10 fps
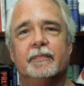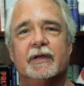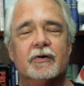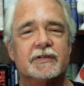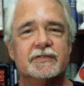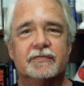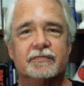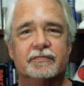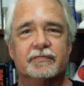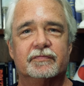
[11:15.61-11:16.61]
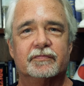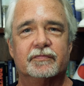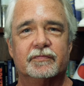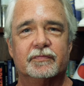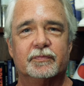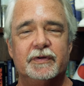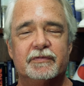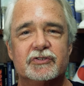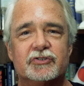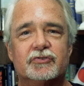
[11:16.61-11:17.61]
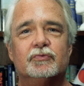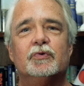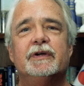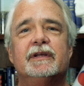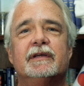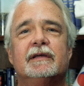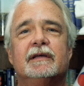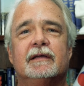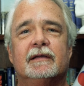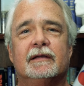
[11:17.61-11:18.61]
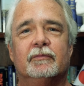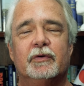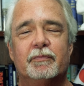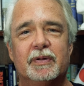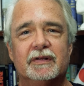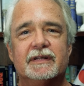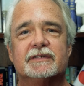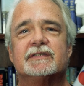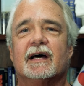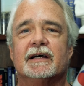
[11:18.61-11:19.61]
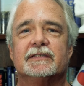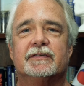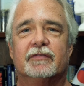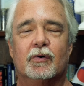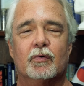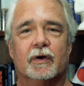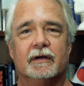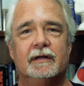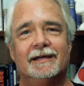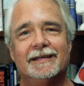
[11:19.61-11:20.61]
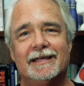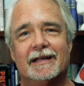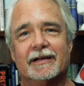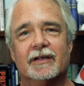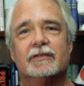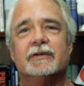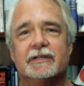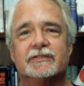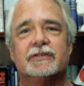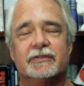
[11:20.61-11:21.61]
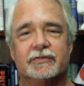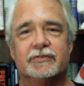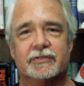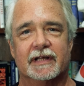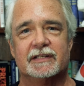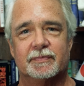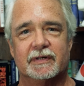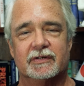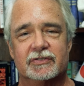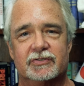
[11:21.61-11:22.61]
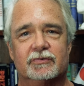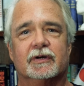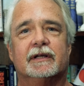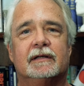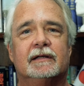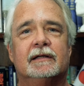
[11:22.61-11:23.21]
Because we politicized the court, yet another institution that's been destroyed.